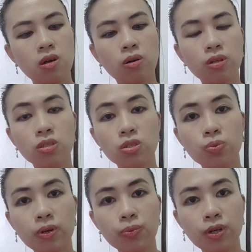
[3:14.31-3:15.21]
Oh, this is
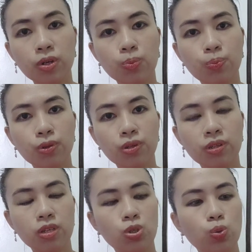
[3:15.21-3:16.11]
one where you put in
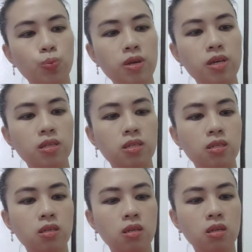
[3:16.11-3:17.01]
the tubings.